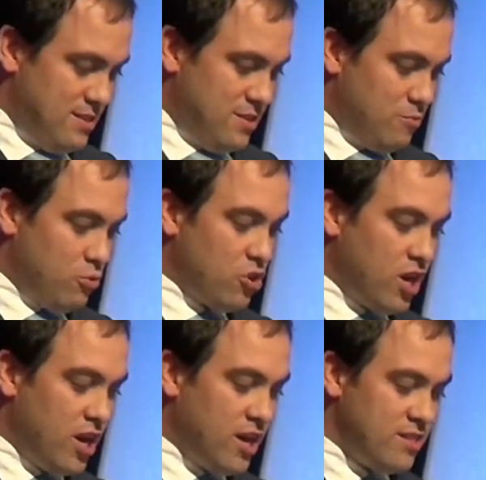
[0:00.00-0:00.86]
Work
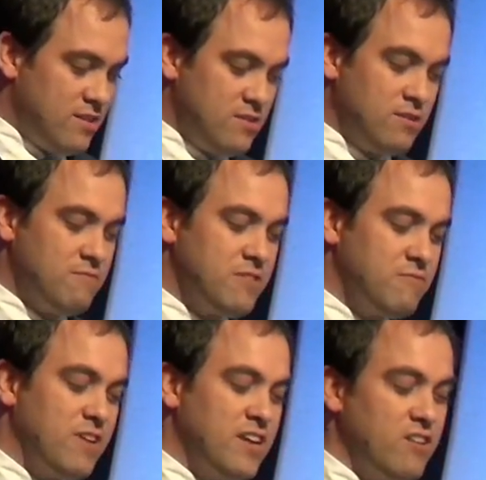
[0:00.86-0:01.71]
hard, don't fear
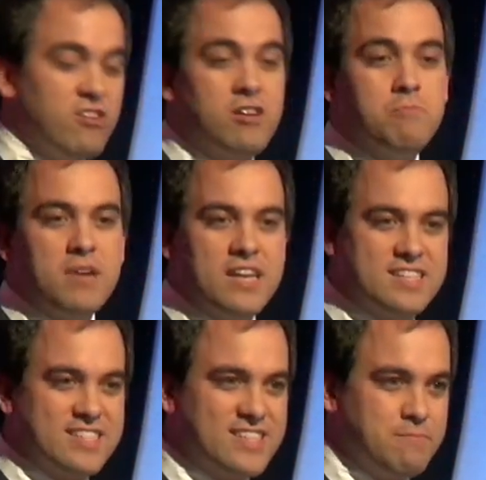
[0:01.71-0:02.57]
failure, and play
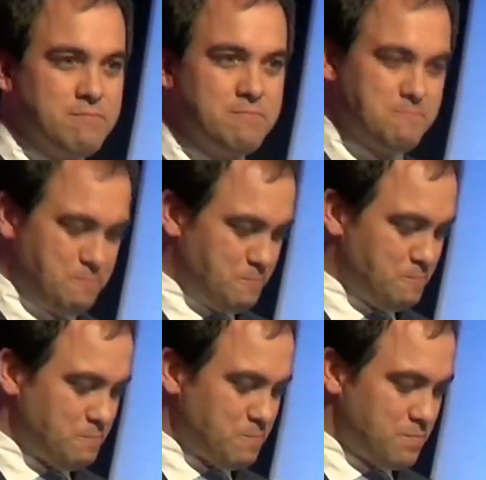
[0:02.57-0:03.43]
as a team.
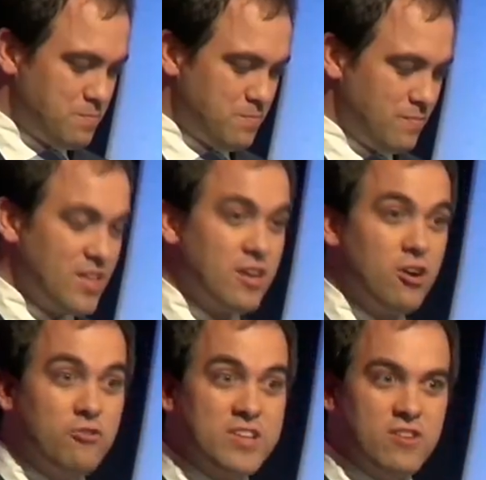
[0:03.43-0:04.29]

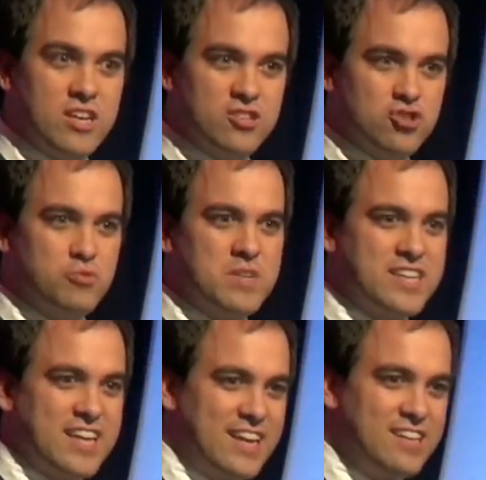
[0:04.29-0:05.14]
Congratulations once
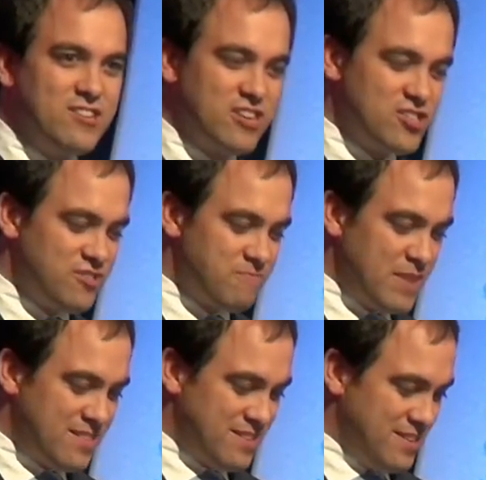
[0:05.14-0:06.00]
again on your
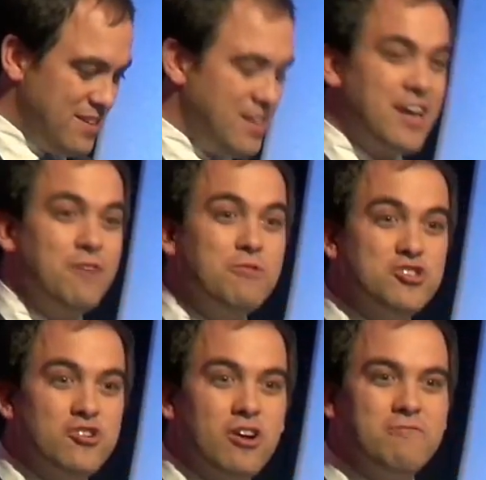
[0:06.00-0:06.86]
achievement. I wish
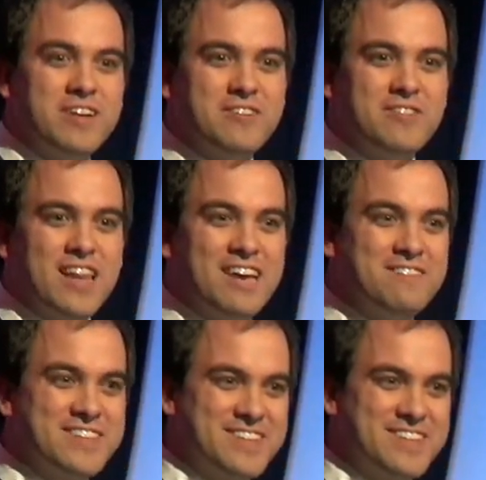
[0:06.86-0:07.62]
you all very good lives.